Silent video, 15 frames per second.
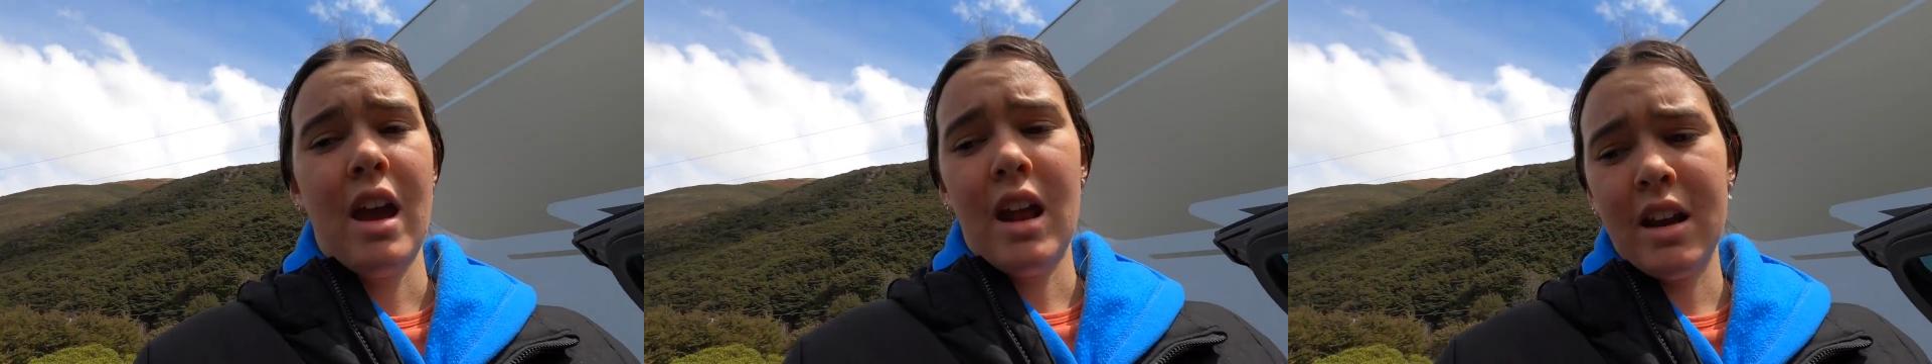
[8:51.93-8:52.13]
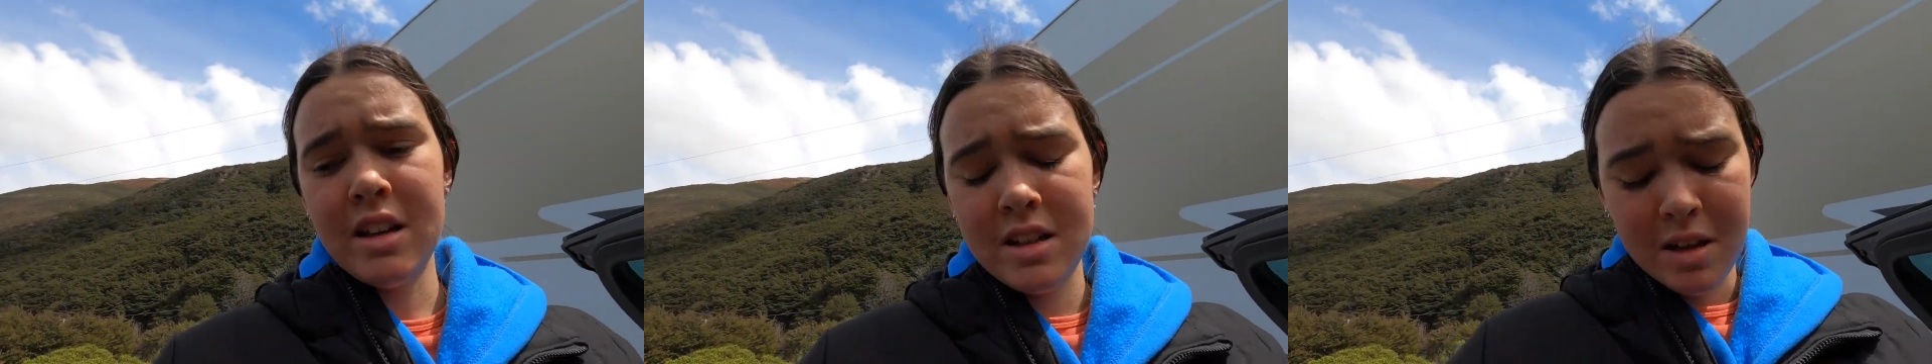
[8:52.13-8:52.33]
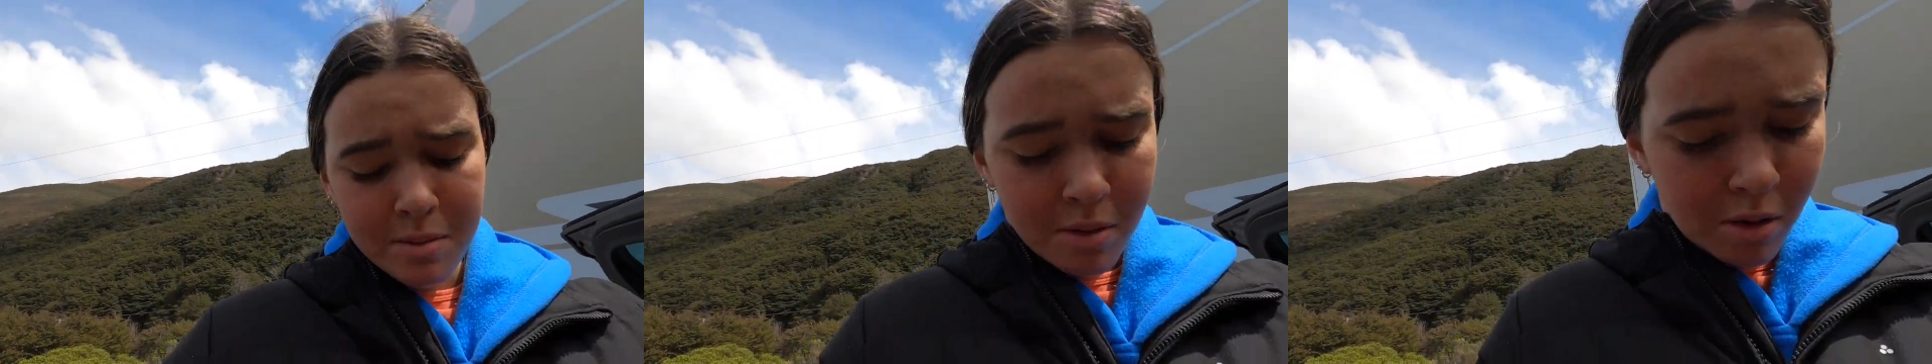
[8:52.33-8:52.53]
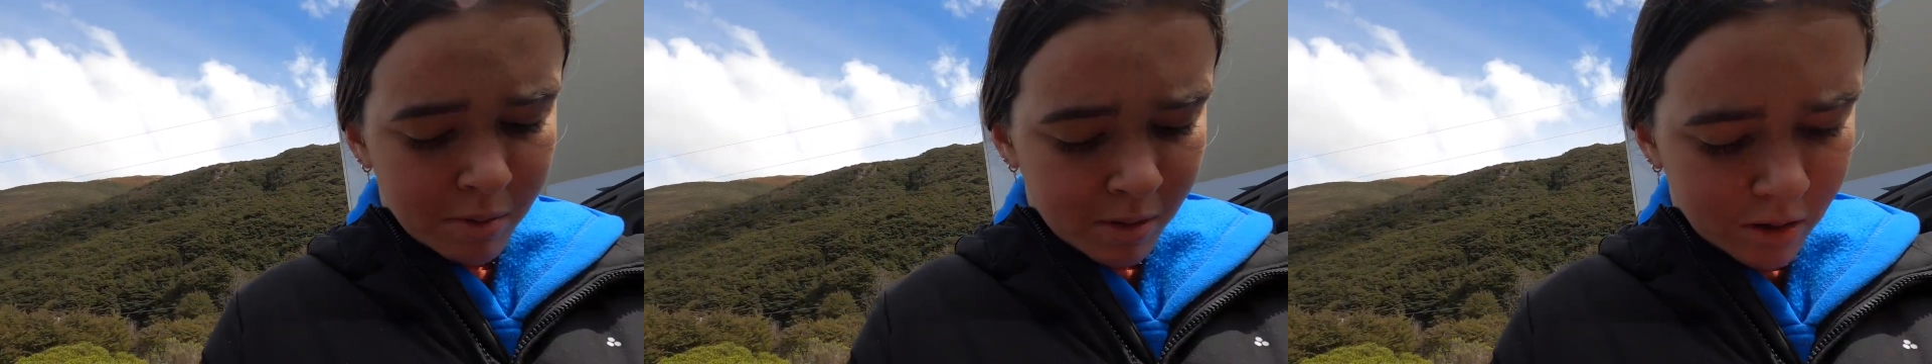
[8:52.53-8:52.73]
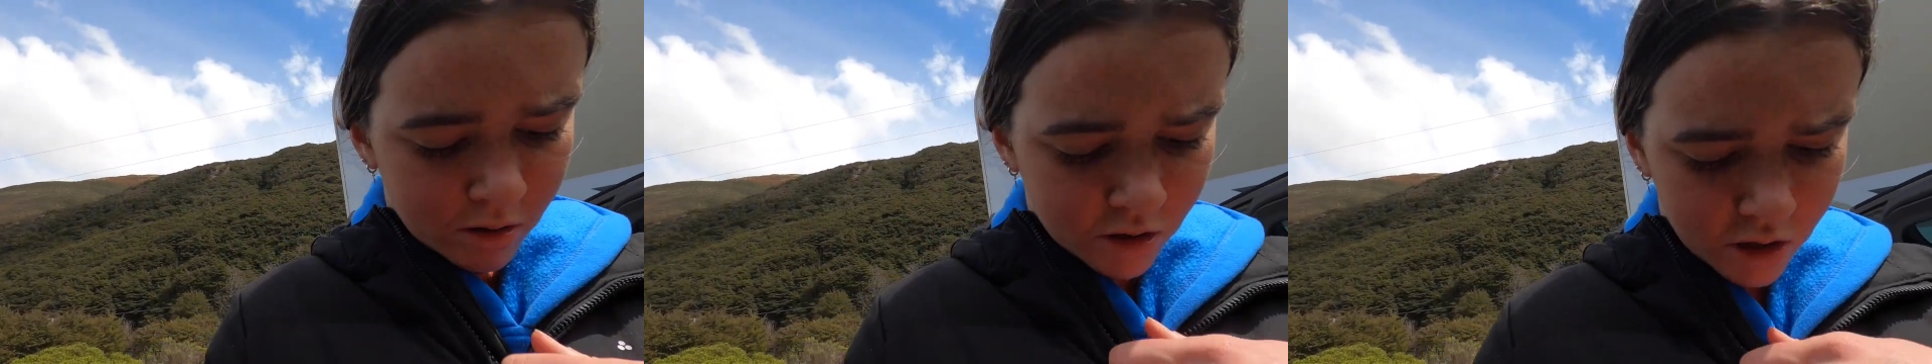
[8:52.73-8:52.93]
And then oh
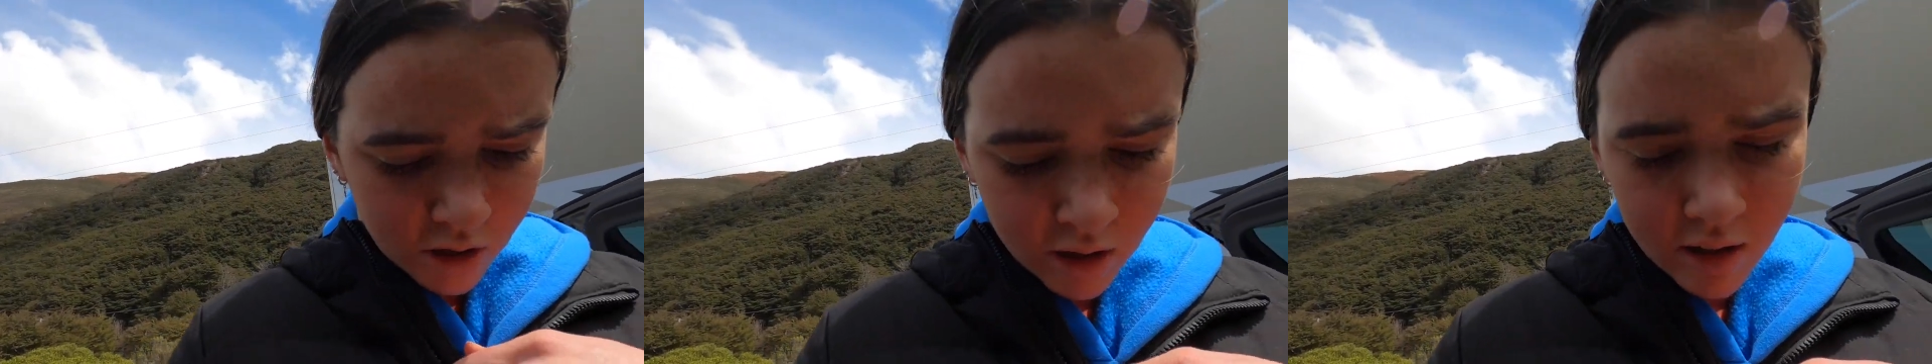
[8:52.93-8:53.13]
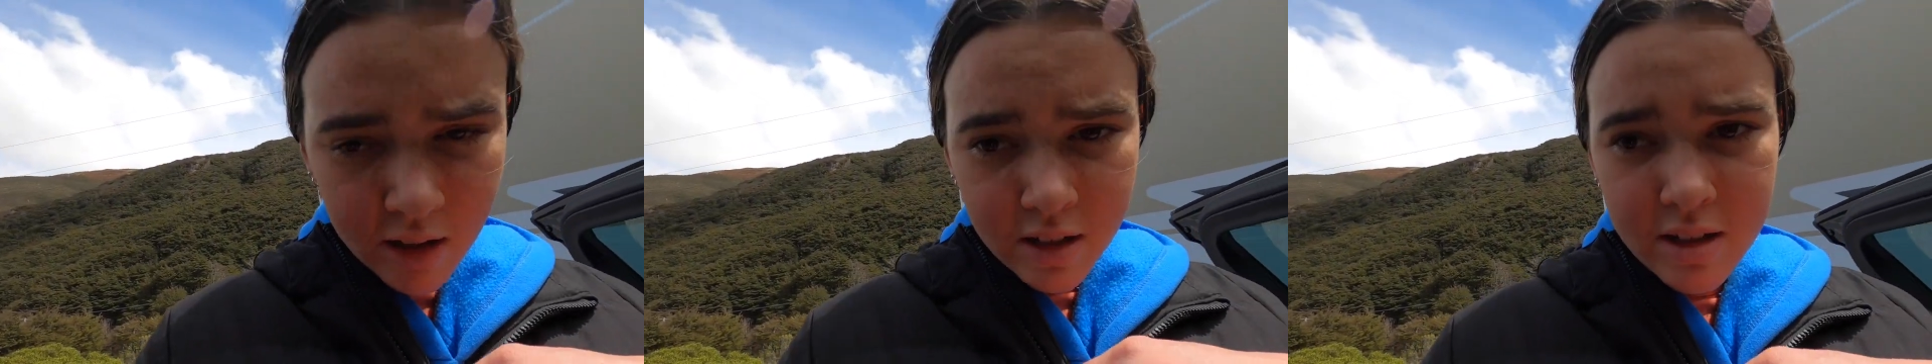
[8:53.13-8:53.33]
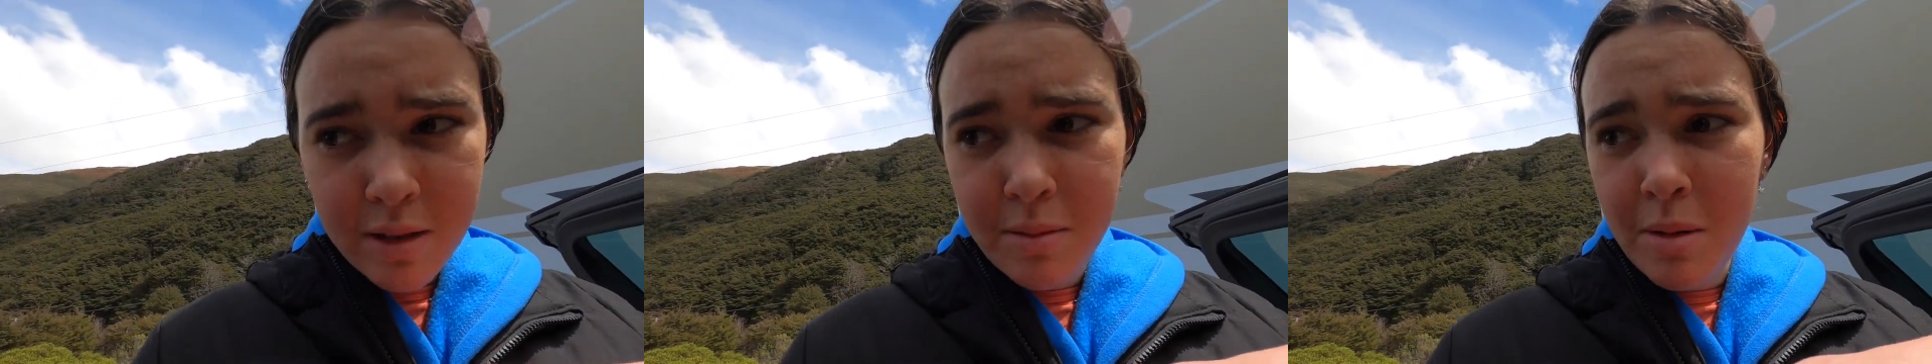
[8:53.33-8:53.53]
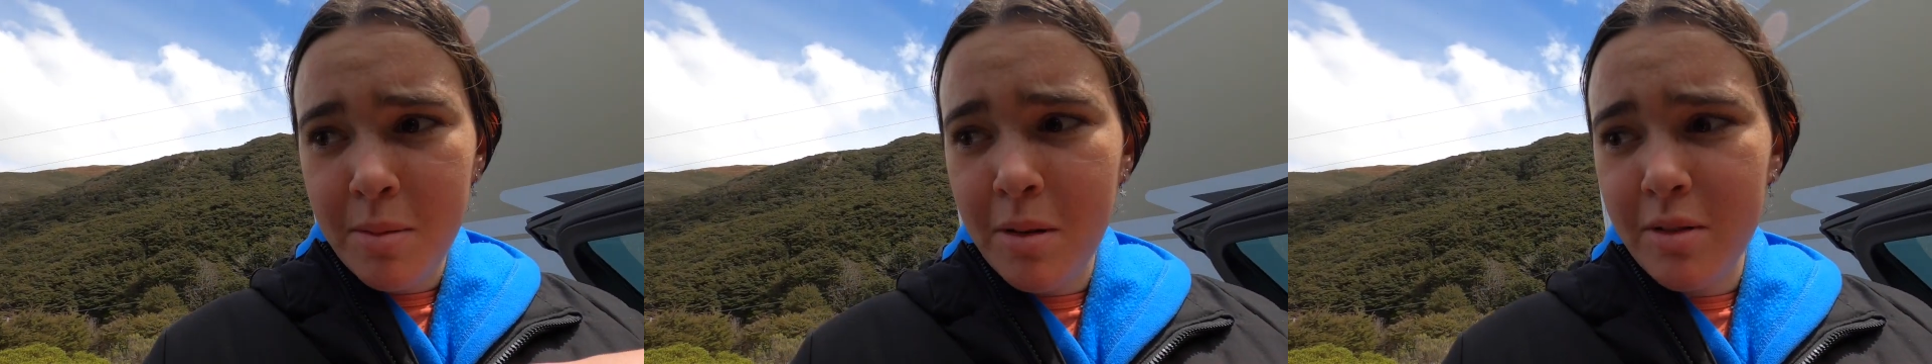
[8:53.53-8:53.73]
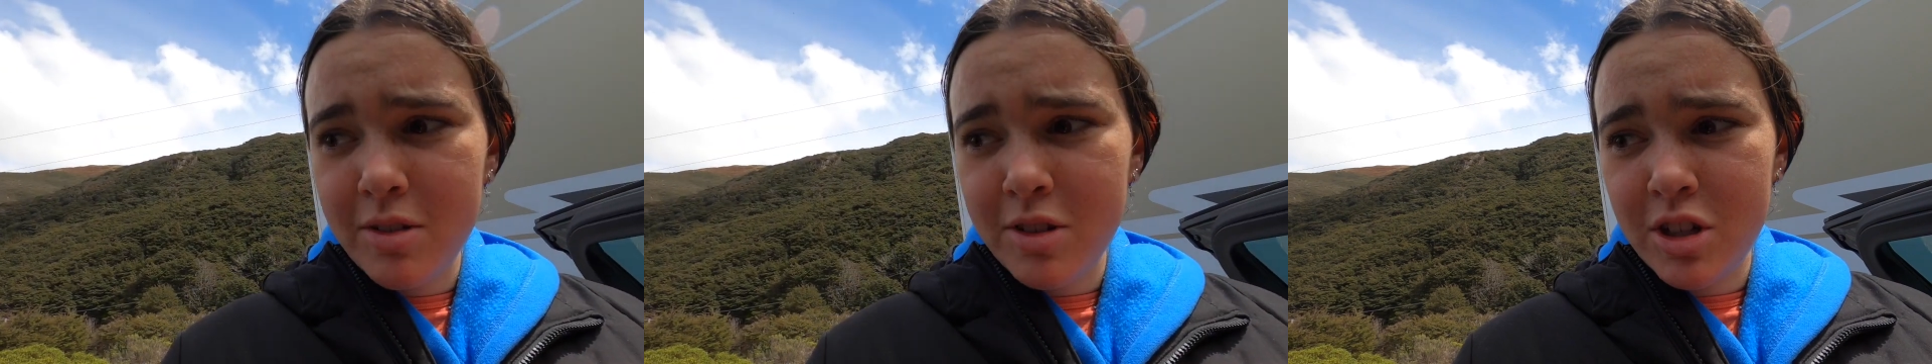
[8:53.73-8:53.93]
my gosh, then take my
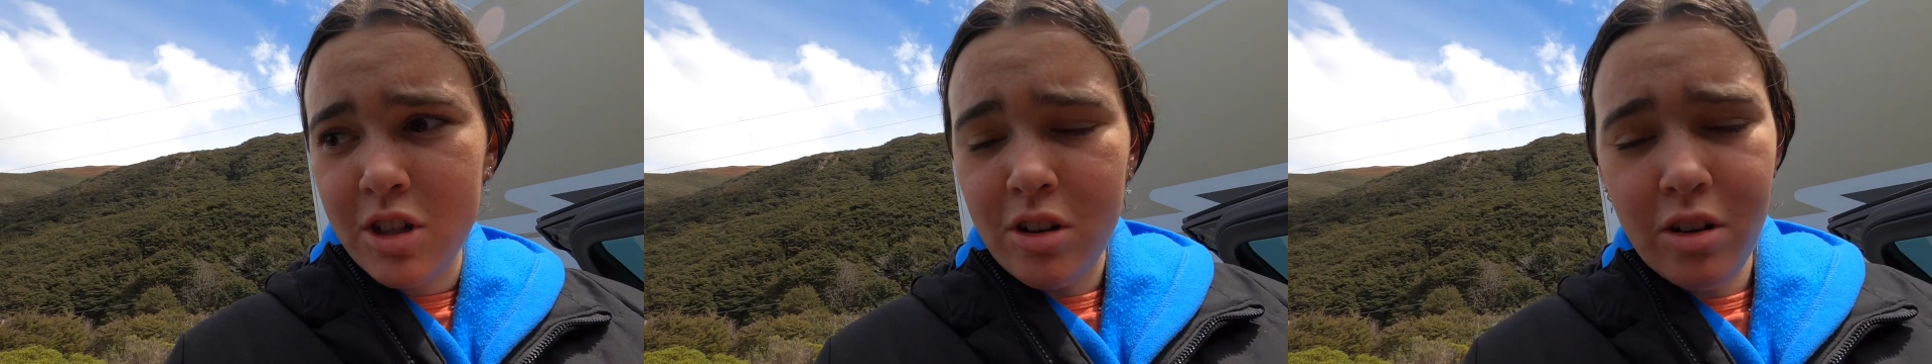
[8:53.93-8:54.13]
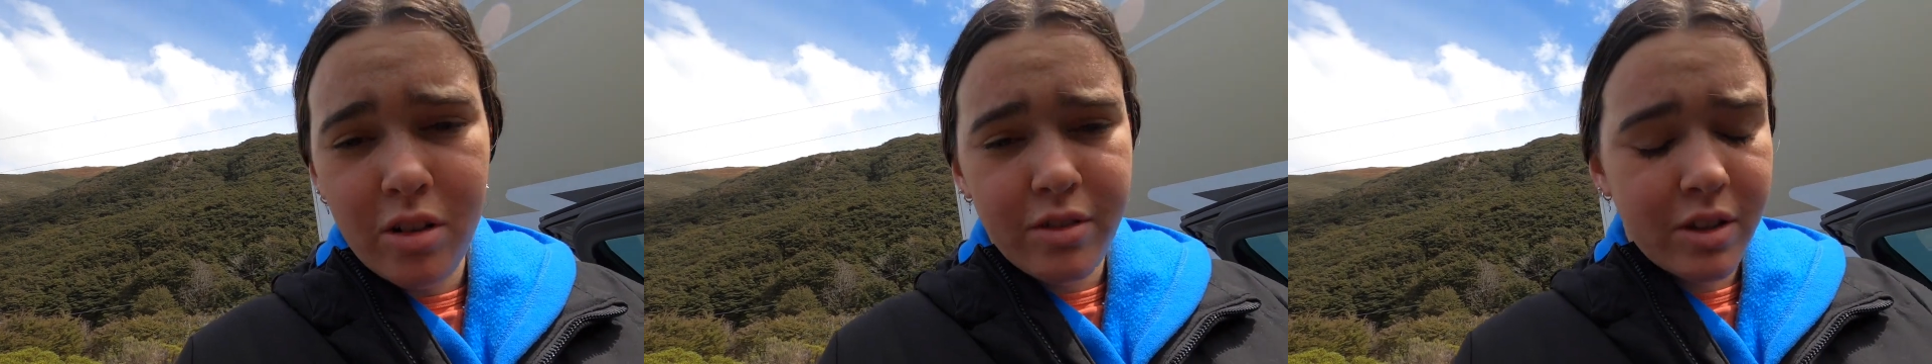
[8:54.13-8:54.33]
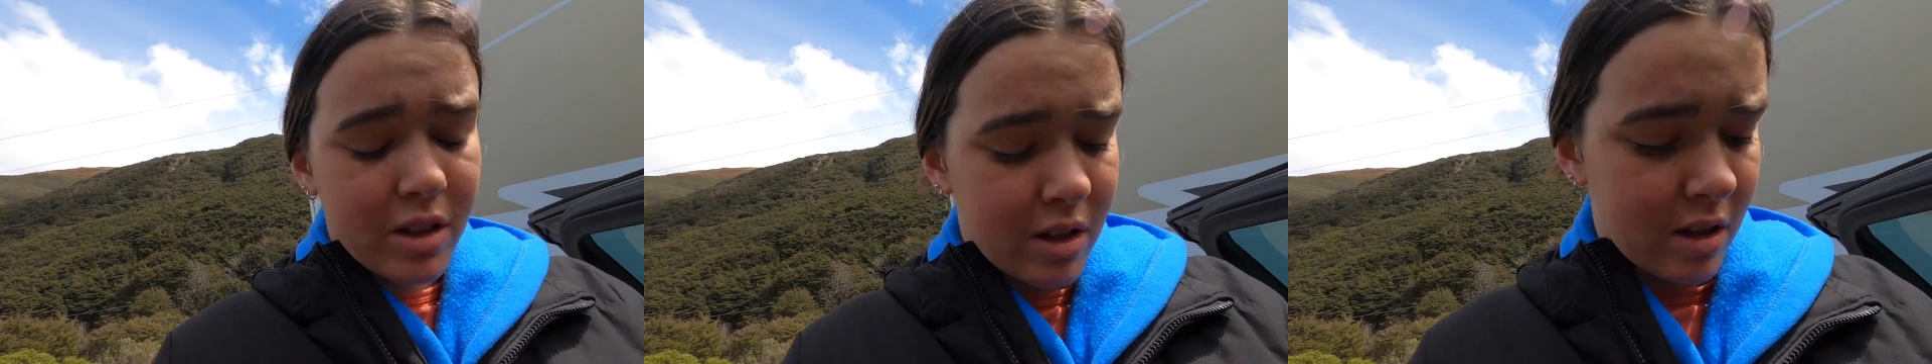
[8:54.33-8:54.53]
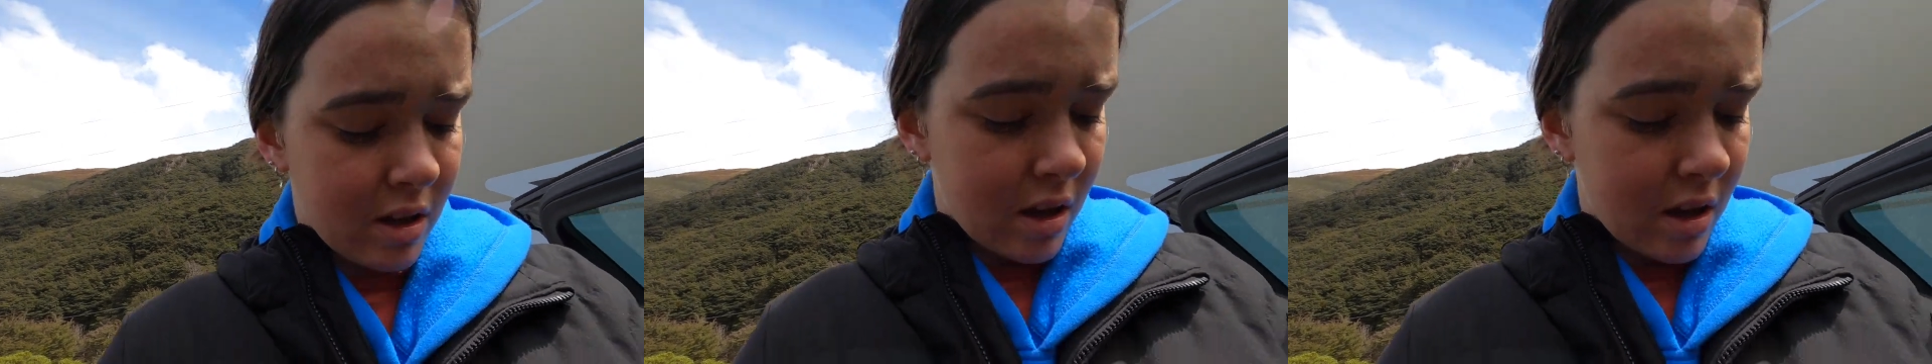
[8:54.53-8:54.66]
puffer jacket off.